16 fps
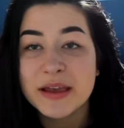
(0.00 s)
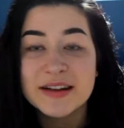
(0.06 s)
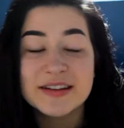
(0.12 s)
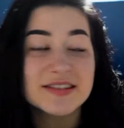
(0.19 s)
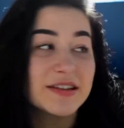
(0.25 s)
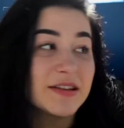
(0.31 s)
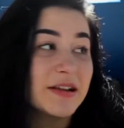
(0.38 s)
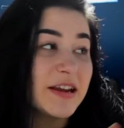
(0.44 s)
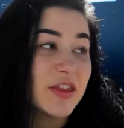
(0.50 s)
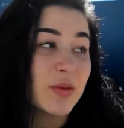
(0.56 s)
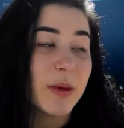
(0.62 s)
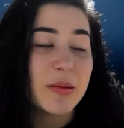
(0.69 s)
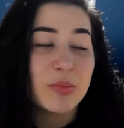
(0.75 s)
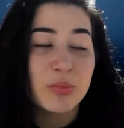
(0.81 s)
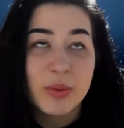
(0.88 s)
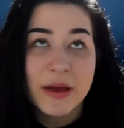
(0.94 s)
and it's underneath
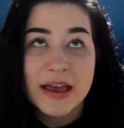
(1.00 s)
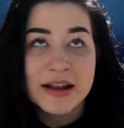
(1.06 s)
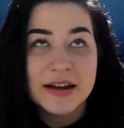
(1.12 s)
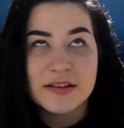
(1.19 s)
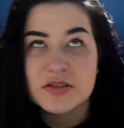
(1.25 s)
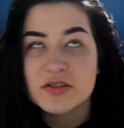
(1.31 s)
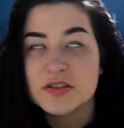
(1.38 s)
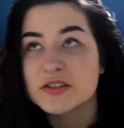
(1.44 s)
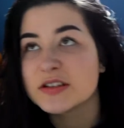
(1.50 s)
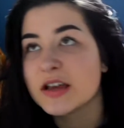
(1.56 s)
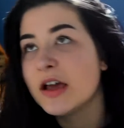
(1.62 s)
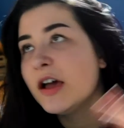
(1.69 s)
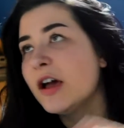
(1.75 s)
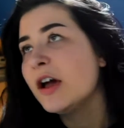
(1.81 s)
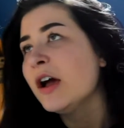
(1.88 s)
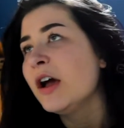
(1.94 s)
my bed and it's just
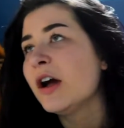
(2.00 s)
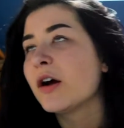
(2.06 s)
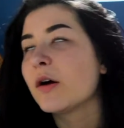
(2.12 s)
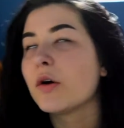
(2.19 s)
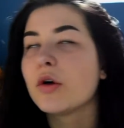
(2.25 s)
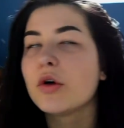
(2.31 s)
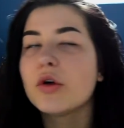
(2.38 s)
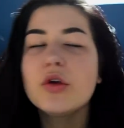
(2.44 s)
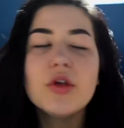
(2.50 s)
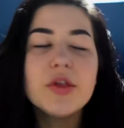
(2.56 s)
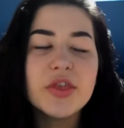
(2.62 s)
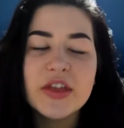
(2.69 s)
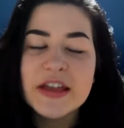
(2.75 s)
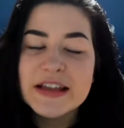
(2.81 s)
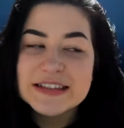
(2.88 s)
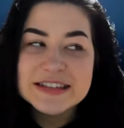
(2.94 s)
a whole
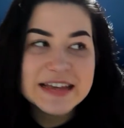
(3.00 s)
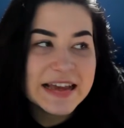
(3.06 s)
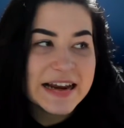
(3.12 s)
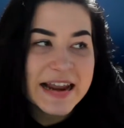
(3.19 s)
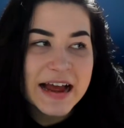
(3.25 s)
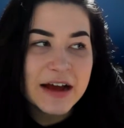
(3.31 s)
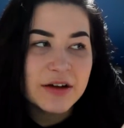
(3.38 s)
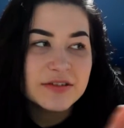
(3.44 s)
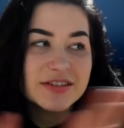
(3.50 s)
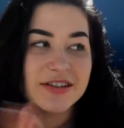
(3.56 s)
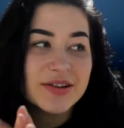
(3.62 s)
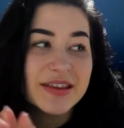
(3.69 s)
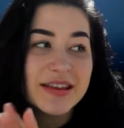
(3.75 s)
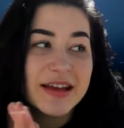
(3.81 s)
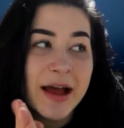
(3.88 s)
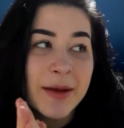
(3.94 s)
thing to get it out.
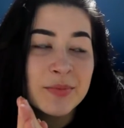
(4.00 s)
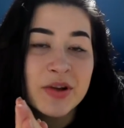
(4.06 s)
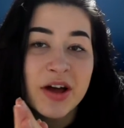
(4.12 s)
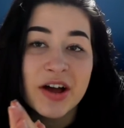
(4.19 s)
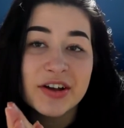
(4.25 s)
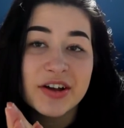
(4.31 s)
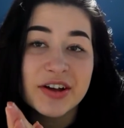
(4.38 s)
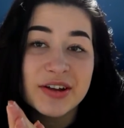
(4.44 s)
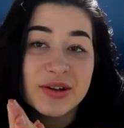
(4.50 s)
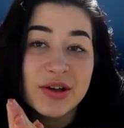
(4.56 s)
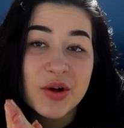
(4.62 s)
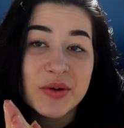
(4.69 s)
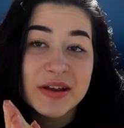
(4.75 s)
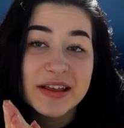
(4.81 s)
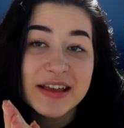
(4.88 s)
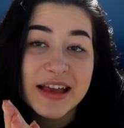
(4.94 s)
So I'm not gonna
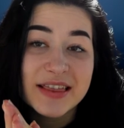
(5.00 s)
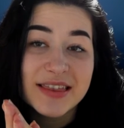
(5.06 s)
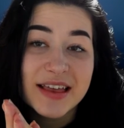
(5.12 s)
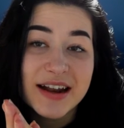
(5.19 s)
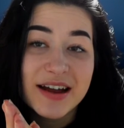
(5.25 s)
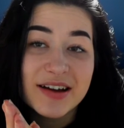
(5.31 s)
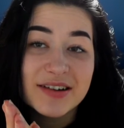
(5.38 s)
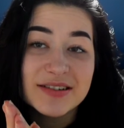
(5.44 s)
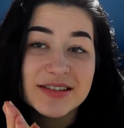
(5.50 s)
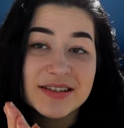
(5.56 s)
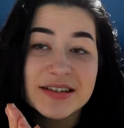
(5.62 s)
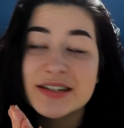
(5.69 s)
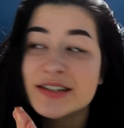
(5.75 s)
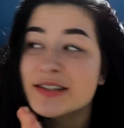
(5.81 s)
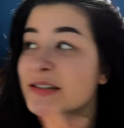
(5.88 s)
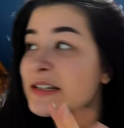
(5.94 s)
go and get that out.
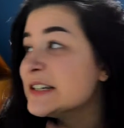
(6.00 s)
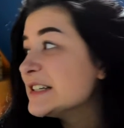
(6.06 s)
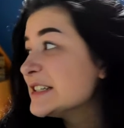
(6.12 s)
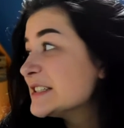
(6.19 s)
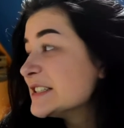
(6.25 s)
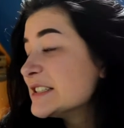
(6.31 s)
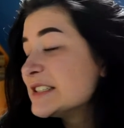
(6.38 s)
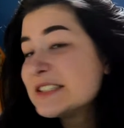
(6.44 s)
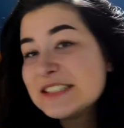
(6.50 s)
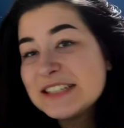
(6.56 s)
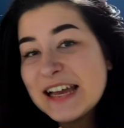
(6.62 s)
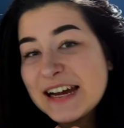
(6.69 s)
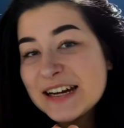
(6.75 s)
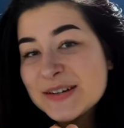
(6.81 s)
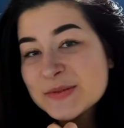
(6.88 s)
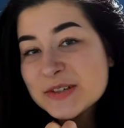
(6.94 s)
So
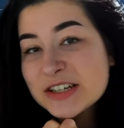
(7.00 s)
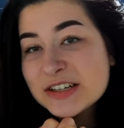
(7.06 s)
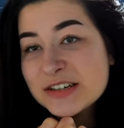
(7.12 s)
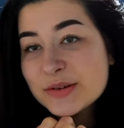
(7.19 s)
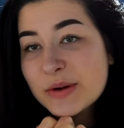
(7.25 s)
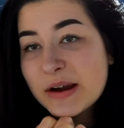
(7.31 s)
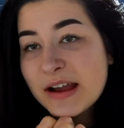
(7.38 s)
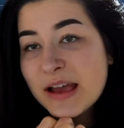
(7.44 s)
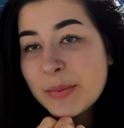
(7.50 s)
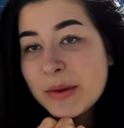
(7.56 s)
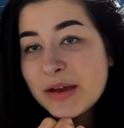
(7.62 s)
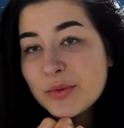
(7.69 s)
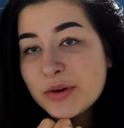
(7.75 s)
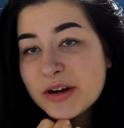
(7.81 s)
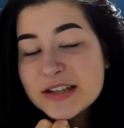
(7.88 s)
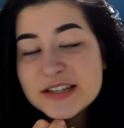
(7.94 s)
yeah, I'm gonna grab
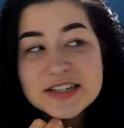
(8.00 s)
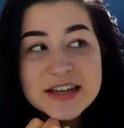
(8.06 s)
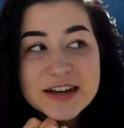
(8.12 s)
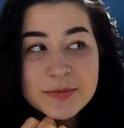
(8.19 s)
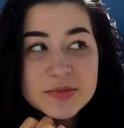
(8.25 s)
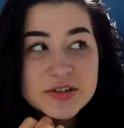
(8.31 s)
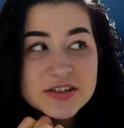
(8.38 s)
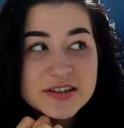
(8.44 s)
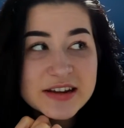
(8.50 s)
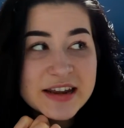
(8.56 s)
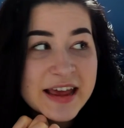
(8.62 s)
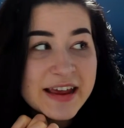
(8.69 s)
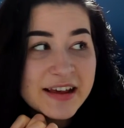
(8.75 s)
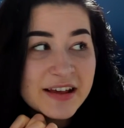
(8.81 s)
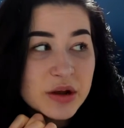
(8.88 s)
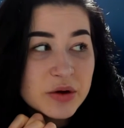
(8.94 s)
a white sheet. I'm just gonna
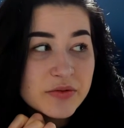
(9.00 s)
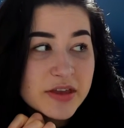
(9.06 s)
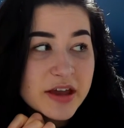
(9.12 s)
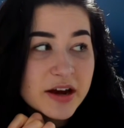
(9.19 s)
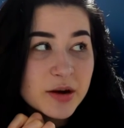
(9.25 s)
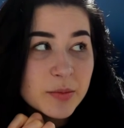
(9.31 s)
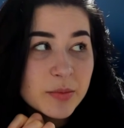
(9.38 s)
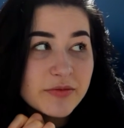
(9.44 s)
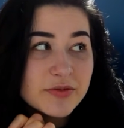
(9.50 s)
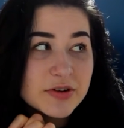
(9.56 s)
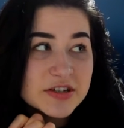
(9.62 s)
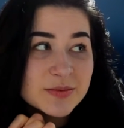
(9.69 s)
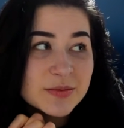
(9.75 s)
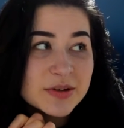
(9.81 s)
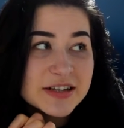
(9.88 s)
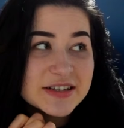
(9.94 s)
hang it over there. But
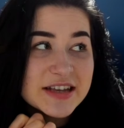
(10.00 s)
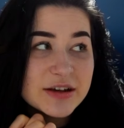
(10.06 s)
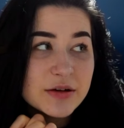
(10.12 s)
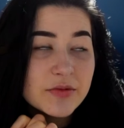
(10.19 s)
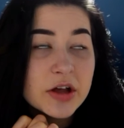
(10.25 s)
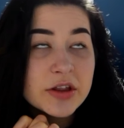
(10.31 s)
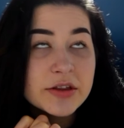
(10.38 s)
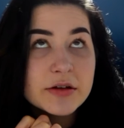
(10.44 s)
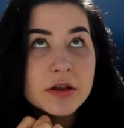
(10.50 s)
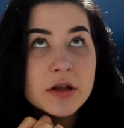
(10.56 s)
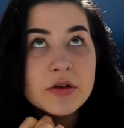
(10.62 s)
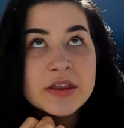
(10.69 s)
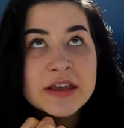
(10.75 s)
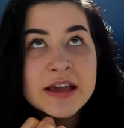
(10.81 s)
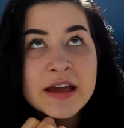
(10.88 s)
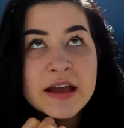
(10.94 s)
first I'm gonna take off all the
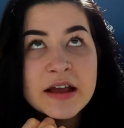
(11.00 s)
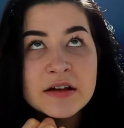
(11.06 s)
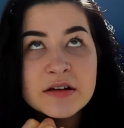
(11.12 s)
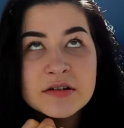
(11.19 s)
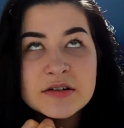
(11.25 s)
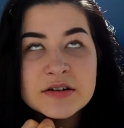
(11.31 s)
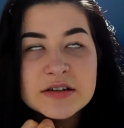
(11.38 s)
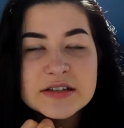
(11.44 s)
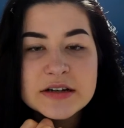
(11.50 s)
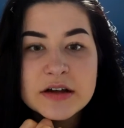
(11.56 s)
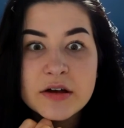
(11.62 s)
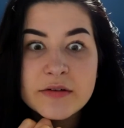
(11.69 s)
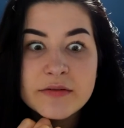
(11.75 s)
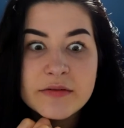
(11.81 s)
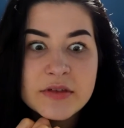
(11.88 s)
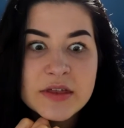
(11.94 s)
clothing hangers and
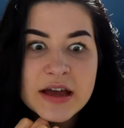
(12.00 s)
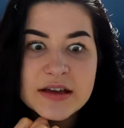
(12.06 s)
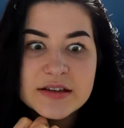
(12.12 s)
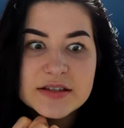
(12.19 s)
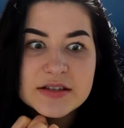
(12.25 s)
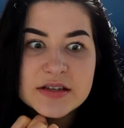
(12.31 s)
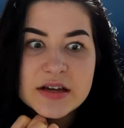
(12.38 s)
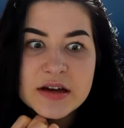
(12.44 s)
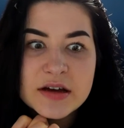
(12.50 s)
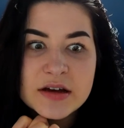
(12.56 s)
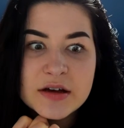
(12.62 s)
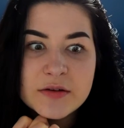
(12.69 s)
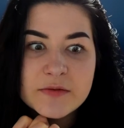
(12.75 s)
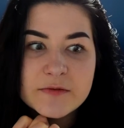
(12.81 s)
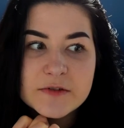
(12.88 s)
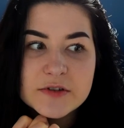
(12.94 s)
all of that
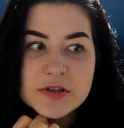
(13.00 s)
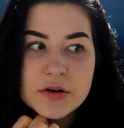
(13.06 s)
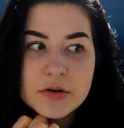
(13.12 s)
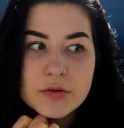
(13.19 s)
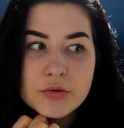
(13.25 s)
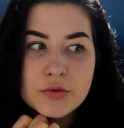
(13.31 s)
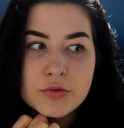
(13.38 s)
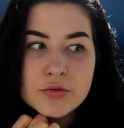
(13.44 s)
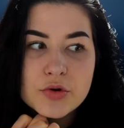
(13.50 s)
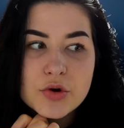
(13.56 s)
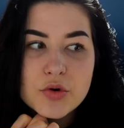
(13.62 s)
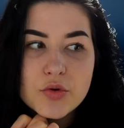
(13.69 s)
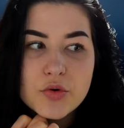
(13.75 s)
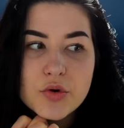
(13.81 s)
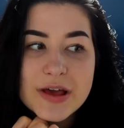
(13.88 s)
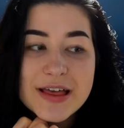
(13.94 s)
stuff. So
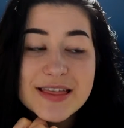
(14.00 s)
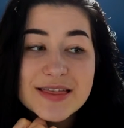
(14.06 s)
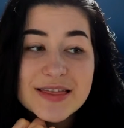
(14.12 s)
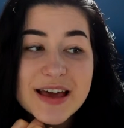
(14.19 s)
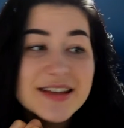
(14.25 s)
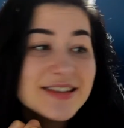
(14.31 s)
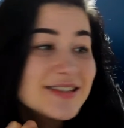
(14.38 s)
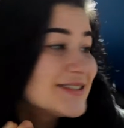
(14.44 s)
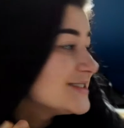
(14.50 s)
that's